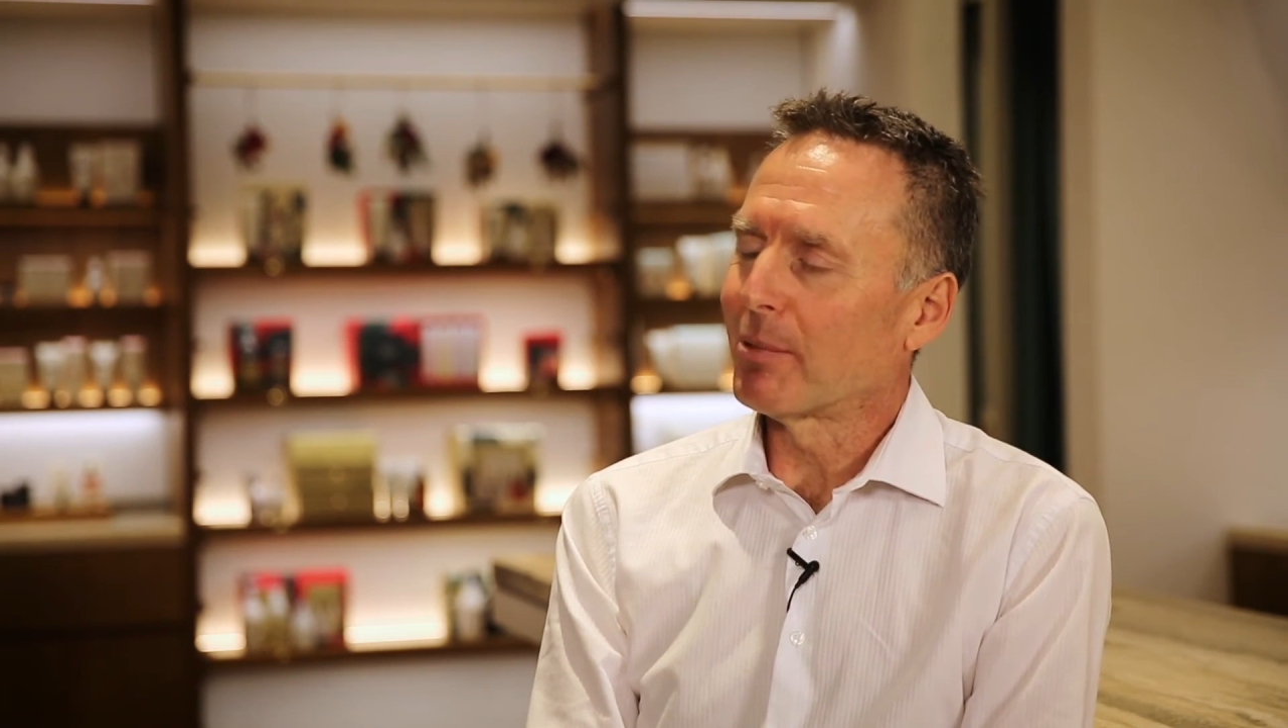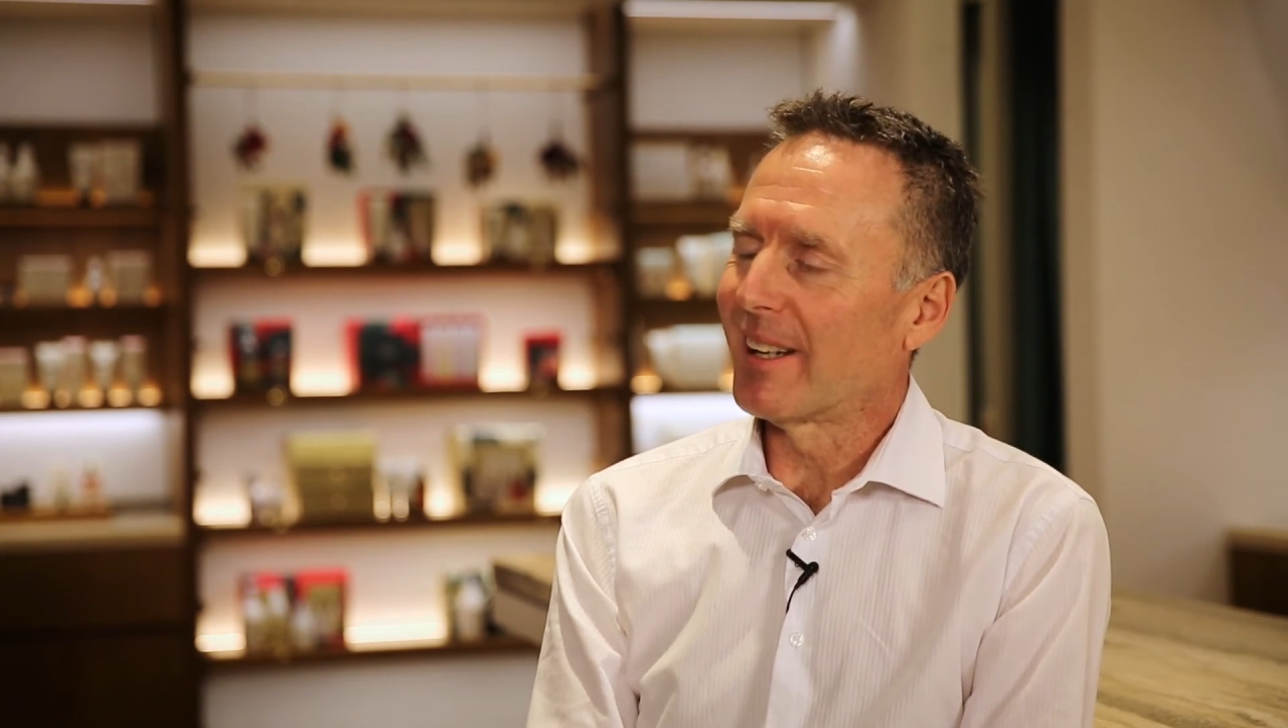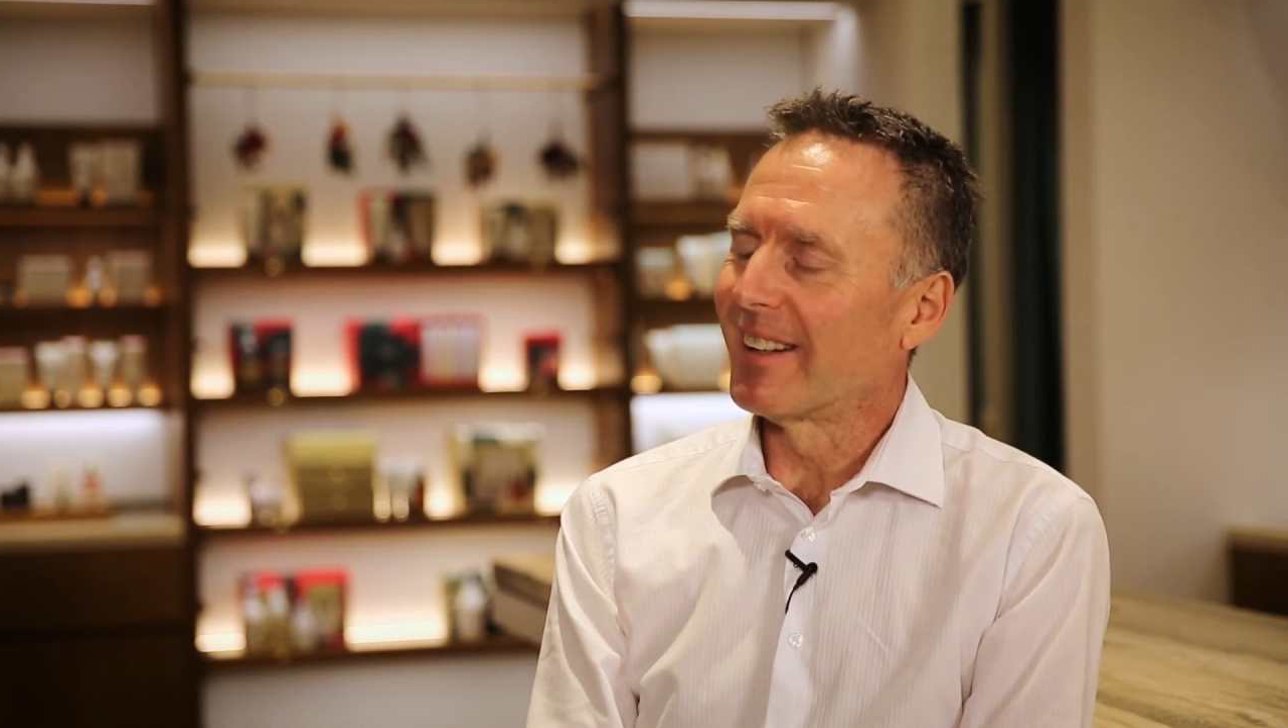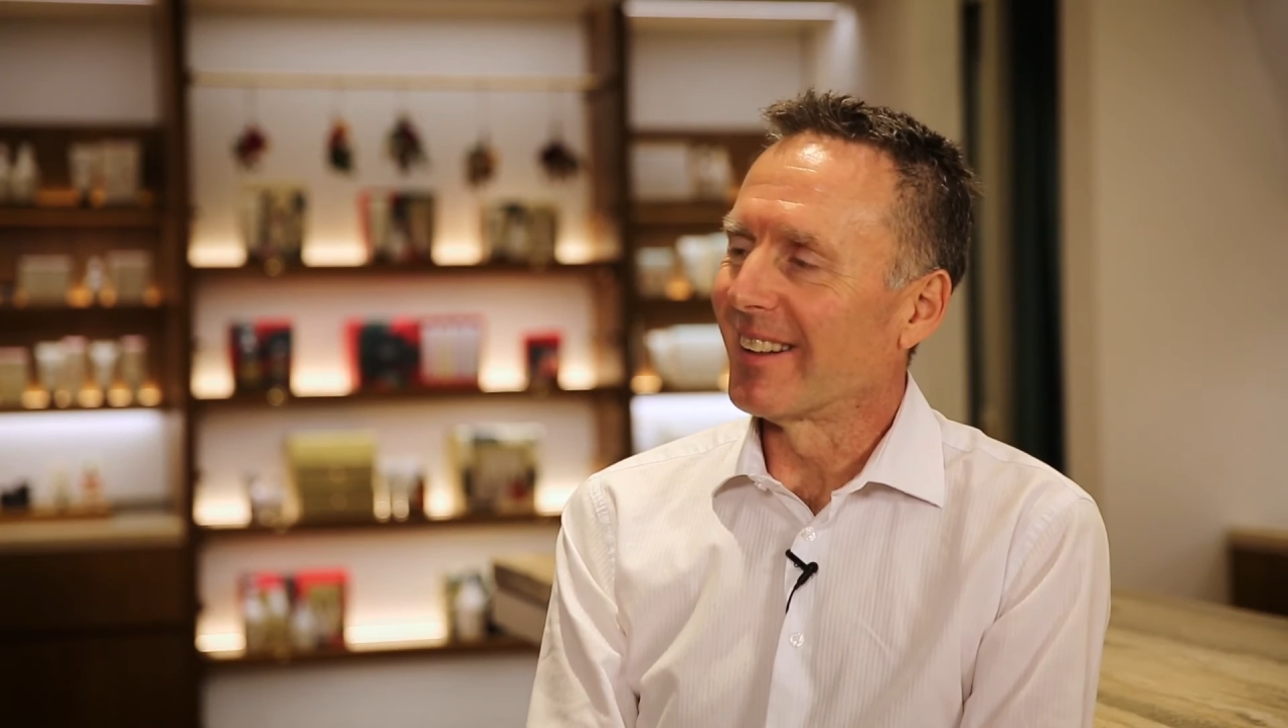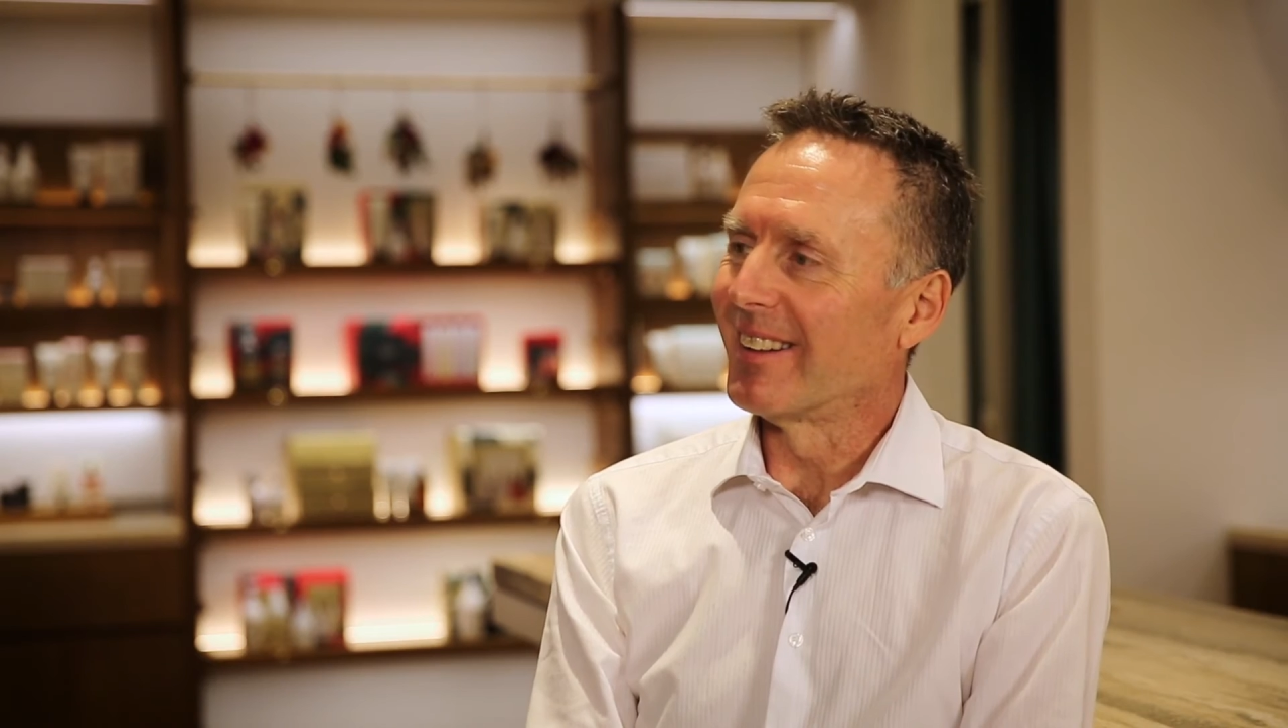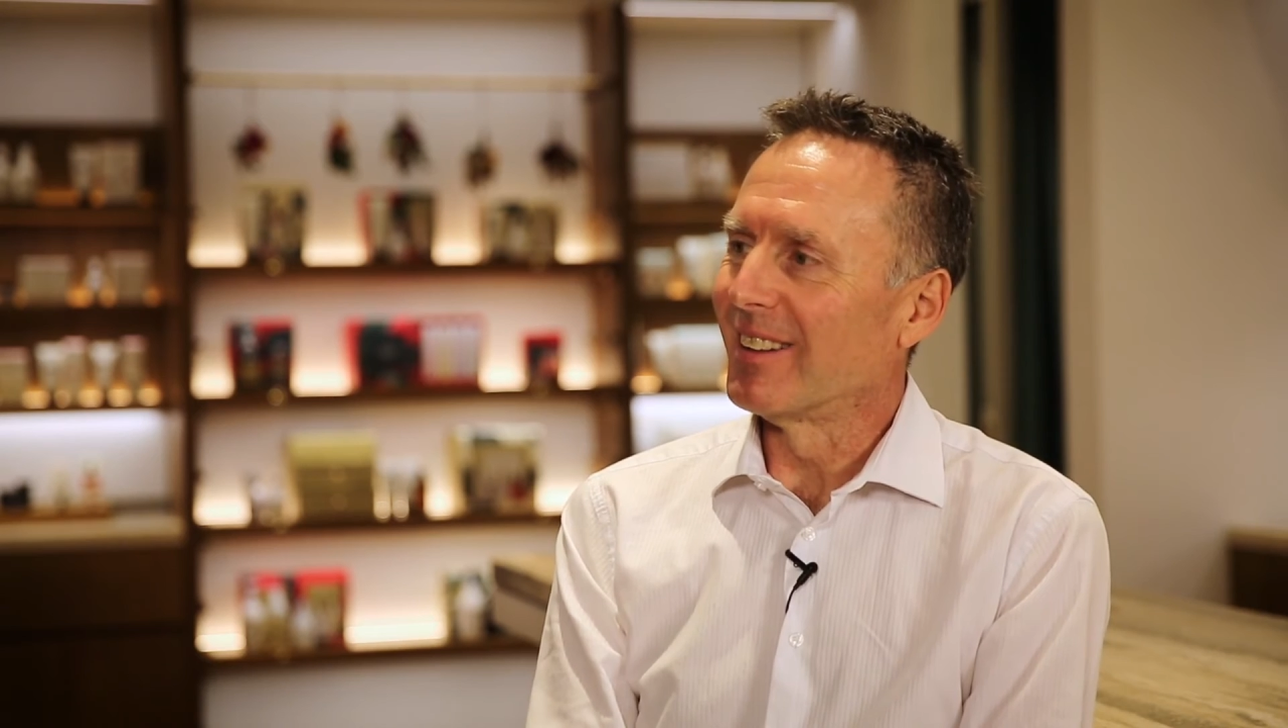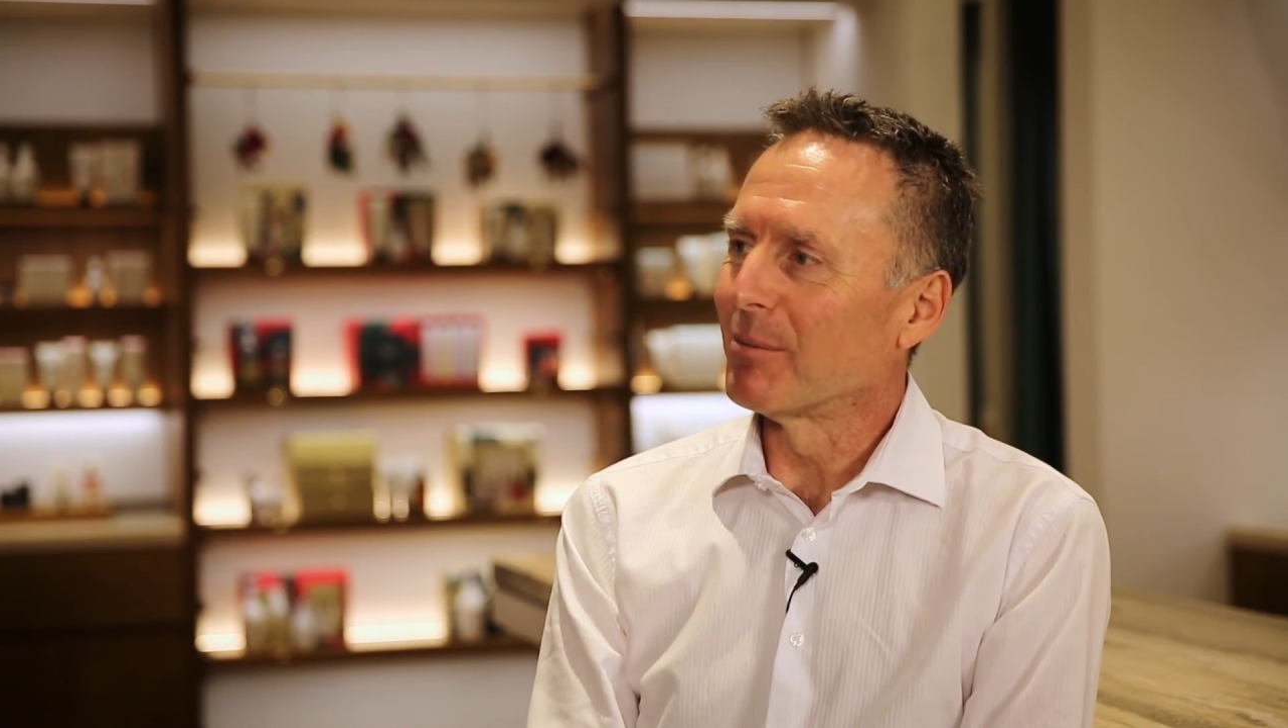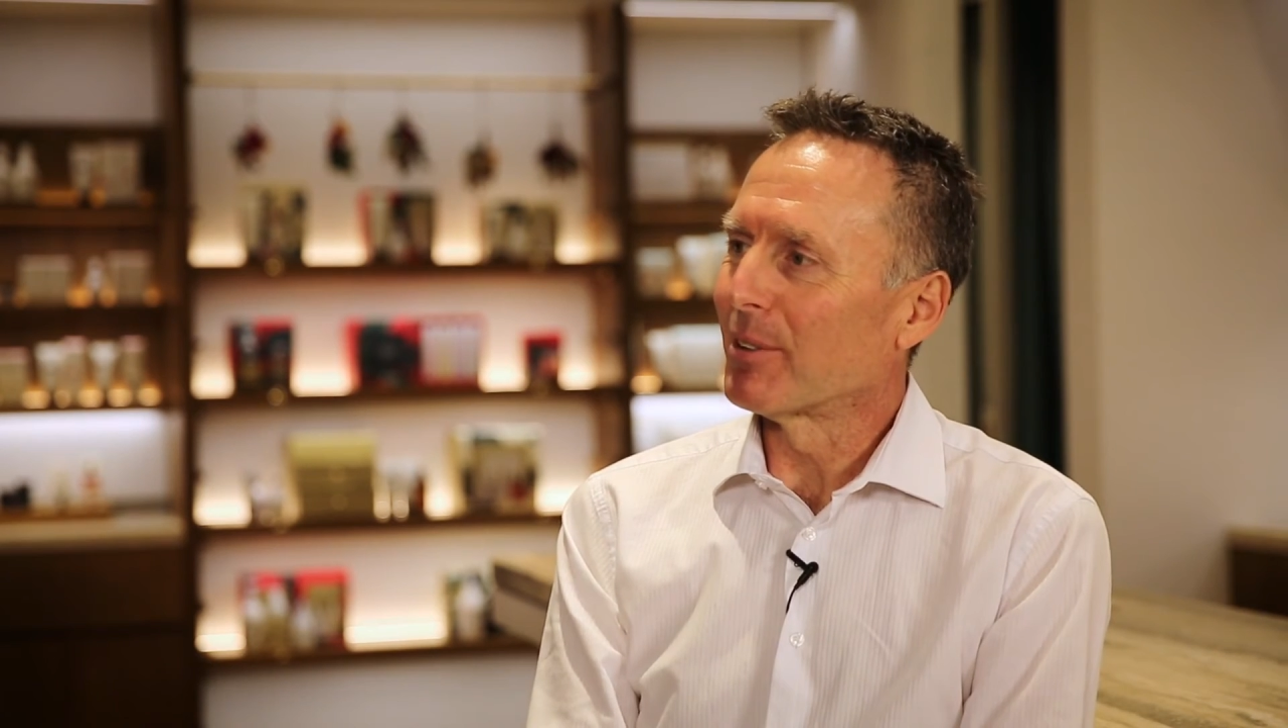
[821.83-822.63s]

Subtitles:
planning in a